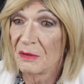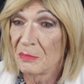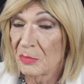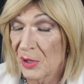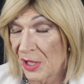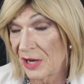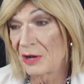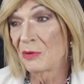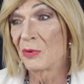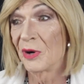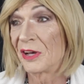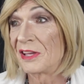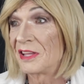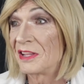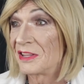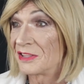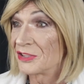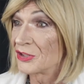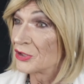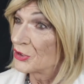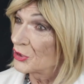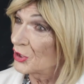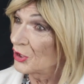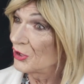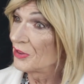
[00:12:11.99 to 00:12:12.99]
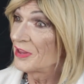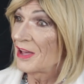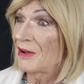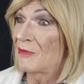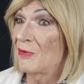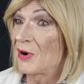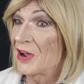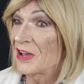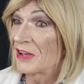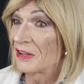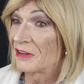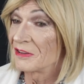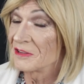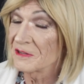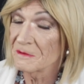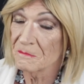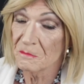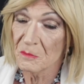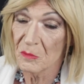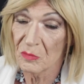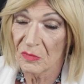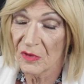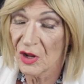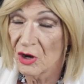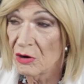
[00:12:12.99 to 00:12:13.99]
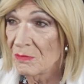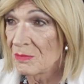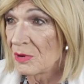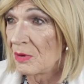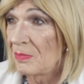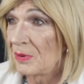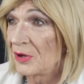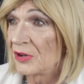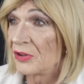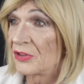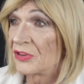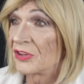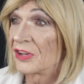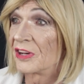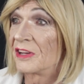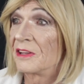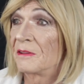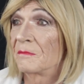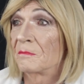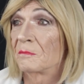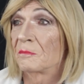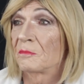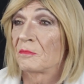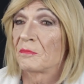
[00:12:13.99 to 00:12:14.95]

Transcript: But anyway, to turn that round, on my birthday,